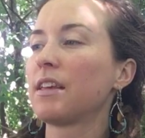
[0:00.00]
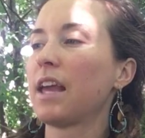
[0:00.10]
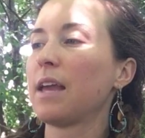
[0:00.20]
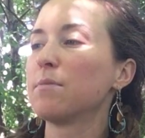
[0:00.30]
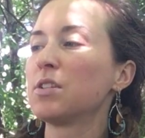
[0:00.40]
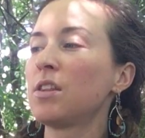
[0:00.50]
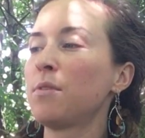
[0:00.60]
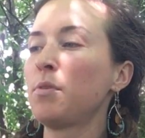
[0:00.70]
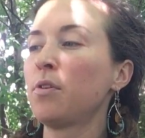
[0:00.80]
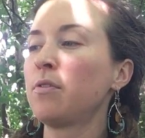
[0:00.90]
came to
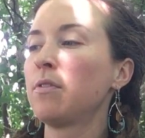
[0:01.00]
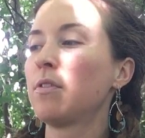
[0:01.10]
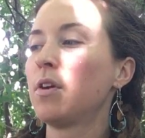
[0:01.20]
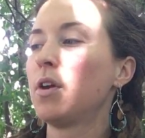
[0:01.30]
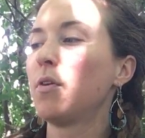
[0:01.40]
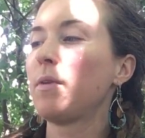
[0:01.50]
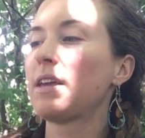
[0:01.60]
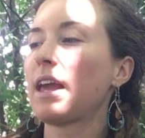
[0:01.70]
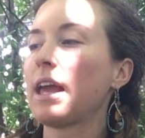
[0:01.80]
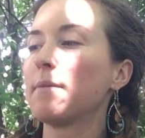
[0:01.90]
the moon. We
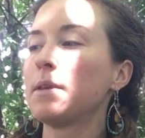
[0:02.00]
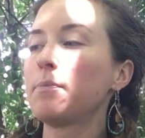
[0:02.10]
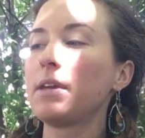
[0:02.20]
came in